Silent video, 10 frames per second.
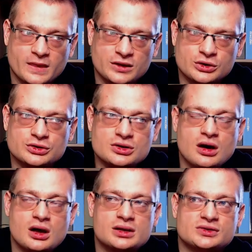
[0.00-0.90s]
you're
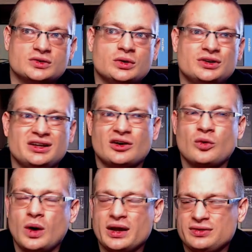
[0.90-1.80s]
not going to get
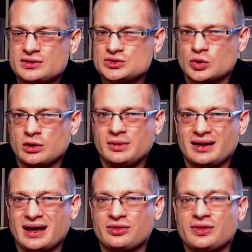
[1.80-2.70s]
quite the
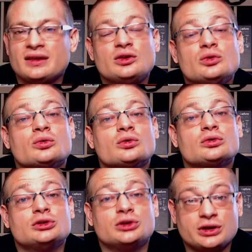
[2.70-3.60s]
enjoyment I think you're
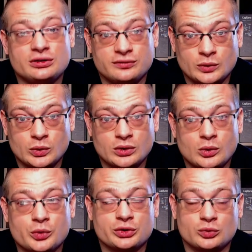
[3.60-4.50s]
looking for
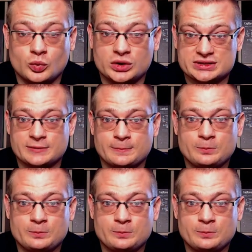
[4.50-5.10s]
or you're wanting.